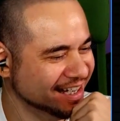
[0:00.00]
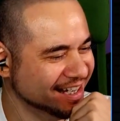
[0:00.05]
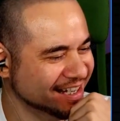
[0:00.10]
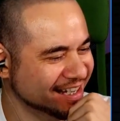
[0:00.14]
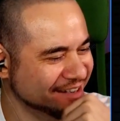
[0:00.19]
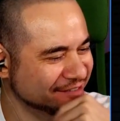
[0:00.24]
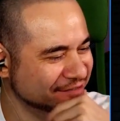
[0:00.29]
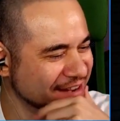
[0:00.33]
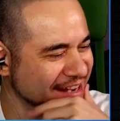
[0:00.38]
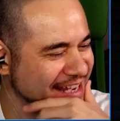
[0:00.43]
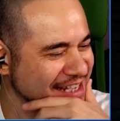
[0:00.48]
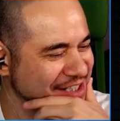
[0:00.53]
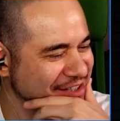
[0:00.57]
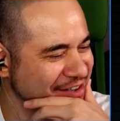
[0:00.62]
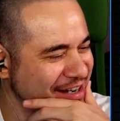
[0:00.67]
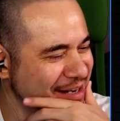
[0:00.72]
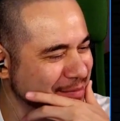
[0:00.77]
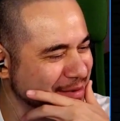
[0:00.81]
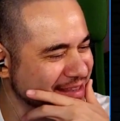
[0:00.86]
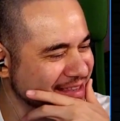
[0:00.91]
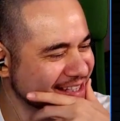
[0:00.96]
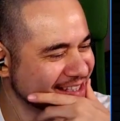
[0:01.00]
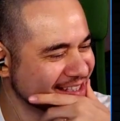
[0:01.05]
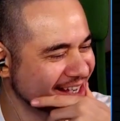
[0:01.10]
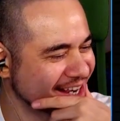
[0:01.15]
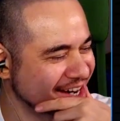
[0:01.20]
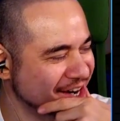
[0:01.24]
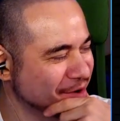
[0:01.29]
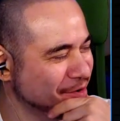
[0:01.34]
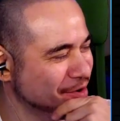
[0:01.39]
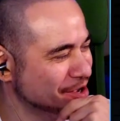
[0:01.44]
Vicky's already been this year. I
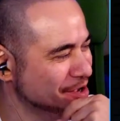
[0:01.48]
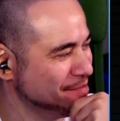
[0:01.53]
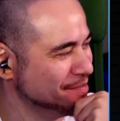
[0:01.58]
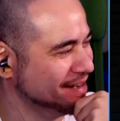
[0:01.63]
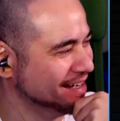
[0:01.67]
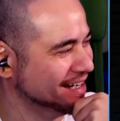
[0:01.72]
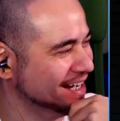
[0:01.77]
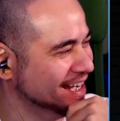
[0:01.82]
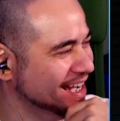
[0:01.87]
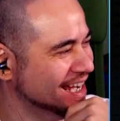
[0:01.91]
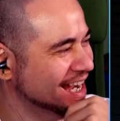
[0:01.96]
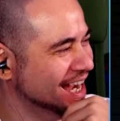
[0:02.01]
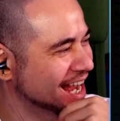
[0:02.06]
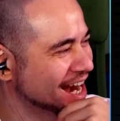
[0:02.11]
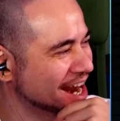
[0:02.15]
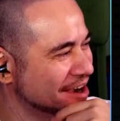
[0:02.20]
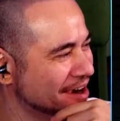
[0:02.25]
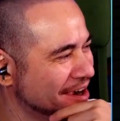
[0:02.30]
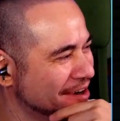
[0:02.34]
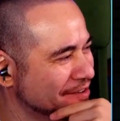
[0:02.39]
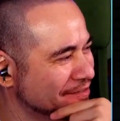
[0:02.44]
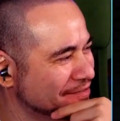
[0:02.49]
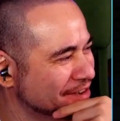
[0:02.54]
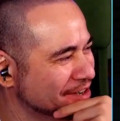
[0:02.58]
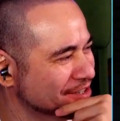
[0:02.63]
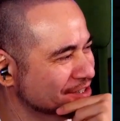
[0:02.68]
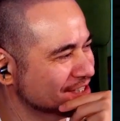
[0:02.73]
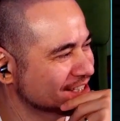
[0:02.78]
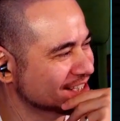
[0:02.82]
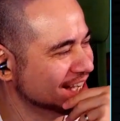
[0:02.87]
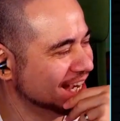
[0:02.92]
know what you mean. Like, I know how it
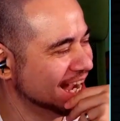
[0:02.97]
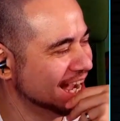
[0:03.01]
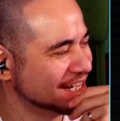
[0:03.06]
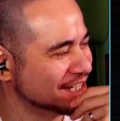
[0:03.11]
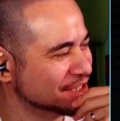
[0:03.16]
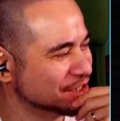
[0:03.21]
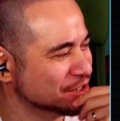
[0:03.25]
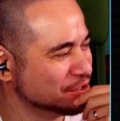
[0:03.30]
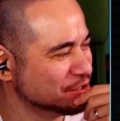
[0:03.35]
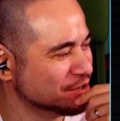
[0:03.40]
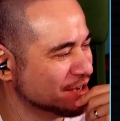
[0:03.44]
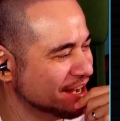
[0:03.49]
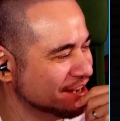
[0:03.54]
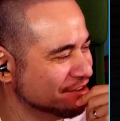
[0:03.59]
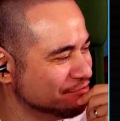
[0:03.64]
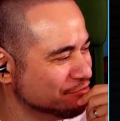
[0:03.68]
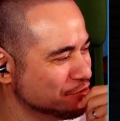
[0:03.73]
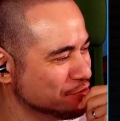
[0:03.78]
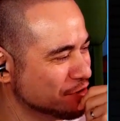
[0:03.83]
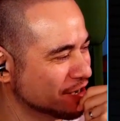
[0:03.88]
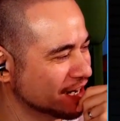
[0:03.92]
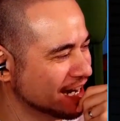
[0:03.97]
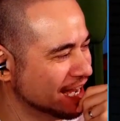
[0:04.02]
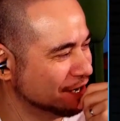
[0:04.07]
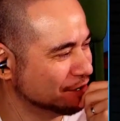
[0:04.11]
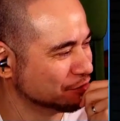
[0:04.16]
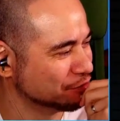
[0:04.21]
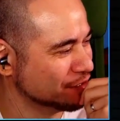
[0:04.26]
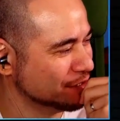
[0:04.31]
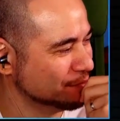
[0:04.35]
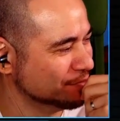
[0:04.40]
feels. I had to do a root canal
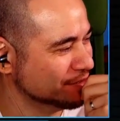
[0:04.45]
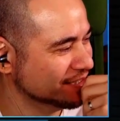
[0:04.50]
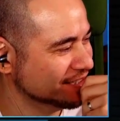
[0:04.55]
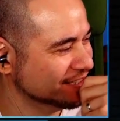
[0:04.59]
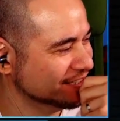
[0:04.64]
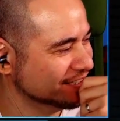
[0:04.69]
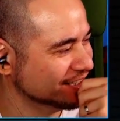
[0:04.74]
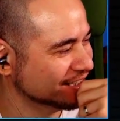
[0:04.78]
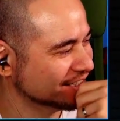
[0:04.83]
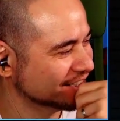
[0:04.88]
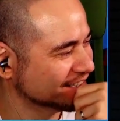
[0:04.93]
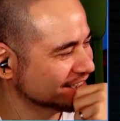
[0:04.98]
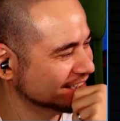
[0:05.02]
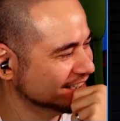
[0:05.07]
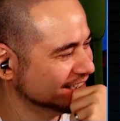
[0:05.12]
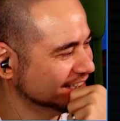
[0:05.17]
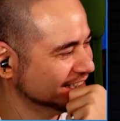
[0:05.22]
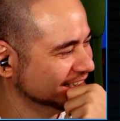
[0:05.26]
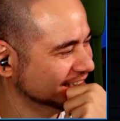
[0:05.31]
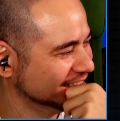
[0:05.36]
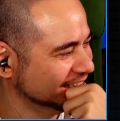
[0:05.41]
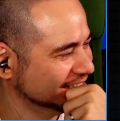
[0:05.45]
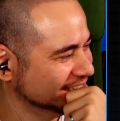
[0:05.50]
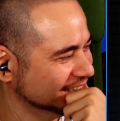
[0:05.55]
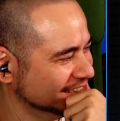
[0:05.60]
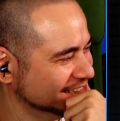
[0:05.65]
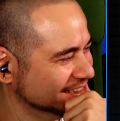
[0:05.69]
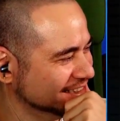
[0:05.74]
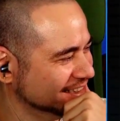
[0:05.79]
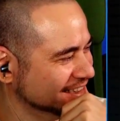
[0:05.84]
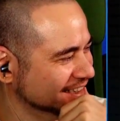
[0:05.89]
treatment. Ugh.
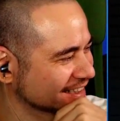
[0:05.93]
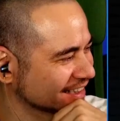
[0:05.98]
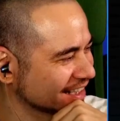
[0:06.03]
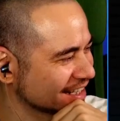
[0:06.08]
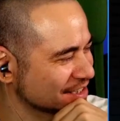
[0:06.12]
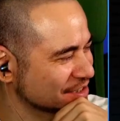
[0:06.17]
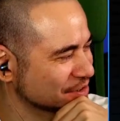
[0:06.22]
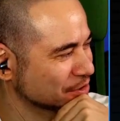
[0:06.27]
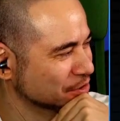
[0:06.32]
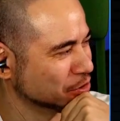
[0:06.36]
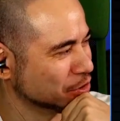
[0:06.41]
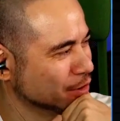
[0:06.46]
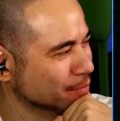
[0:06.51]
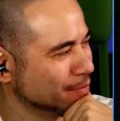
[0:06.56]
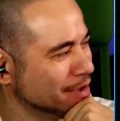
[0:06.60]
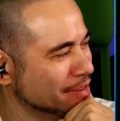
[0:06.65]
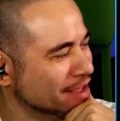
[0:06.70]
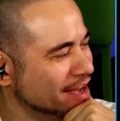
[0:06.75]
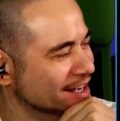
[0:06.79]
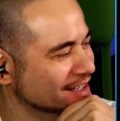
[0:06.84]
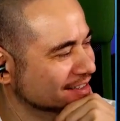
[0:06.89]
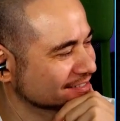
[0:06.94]
Let's not talk about that.